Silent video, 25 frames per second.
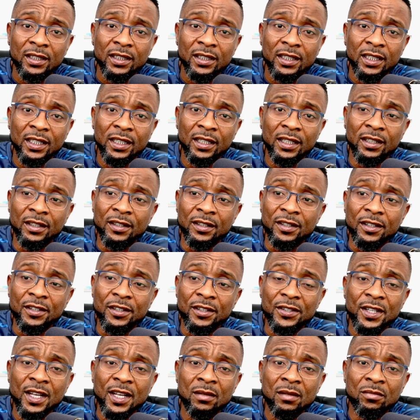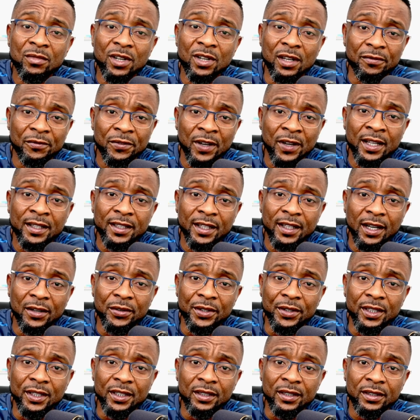his same
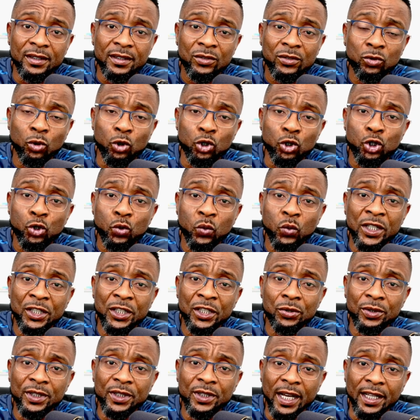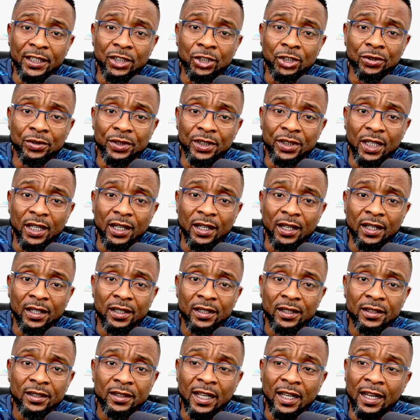refinery to swindle Nigeria,
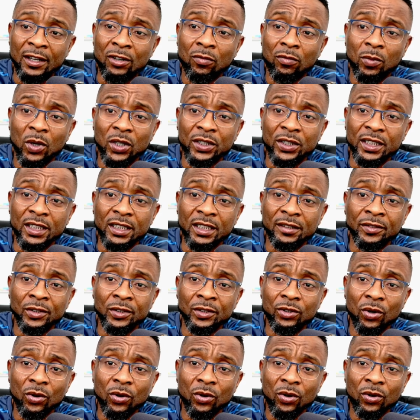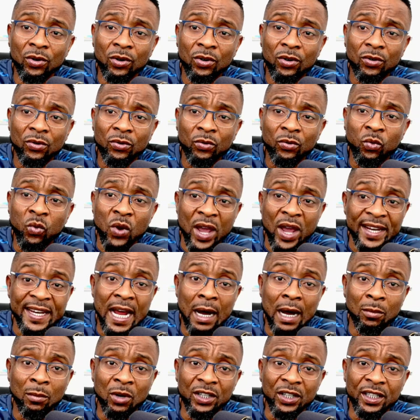that nobody even know where
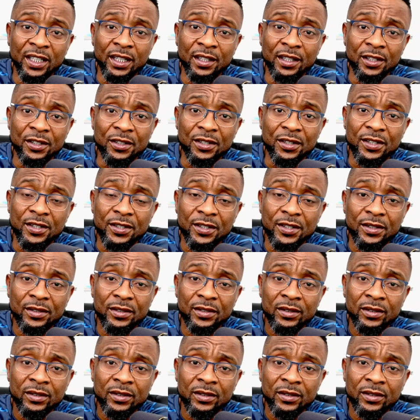that money is.